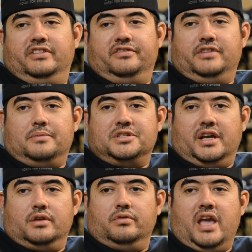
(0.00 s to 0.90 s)
Flip Flop
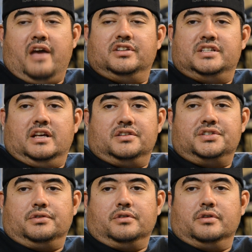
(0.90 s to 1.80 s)
site, we have to tell a
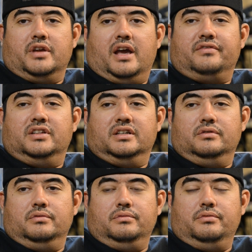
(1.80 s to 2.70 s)
story. We have
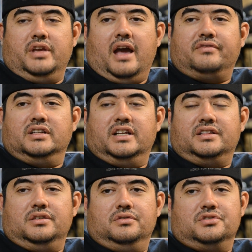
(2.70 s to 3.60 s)
to let
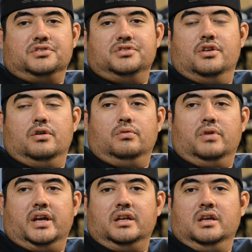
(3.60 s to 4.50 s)
the users know
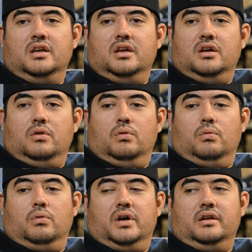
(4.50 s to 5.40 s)

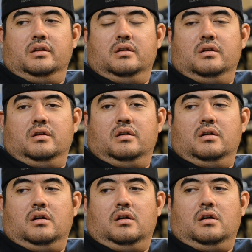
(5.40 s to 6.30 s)
what
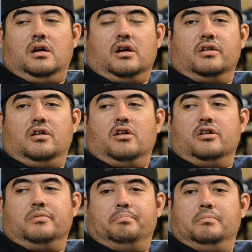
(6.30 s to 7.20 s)
our